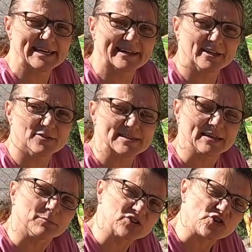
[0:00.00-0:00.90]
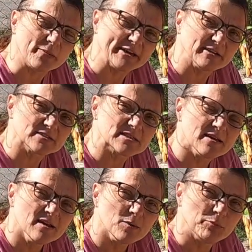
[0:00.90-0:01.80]
potatoes in my straw bales,
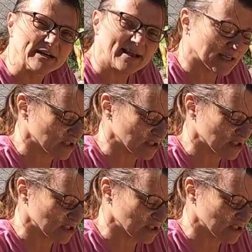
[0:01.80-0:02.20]
but